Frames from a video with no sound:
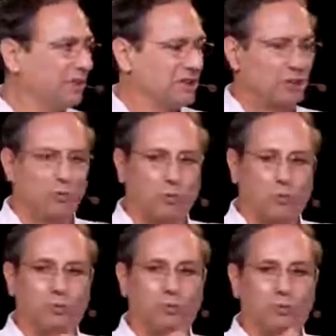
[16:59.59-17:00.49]
So
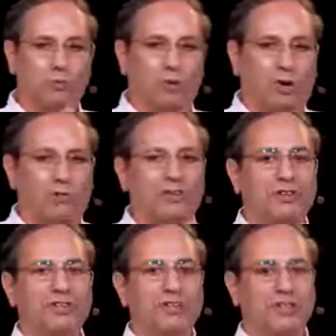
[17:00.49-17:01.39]
over
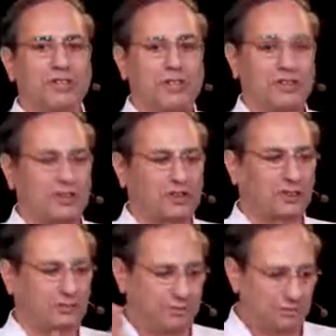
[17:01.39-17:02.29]
these years
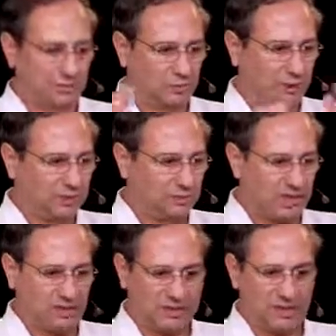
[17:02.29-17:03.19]
of 20
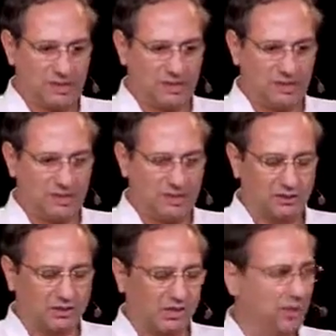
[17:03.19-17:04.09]
plus years of
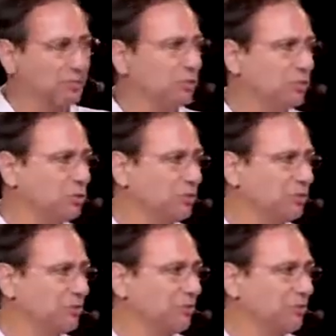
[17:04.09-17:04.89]
development tools,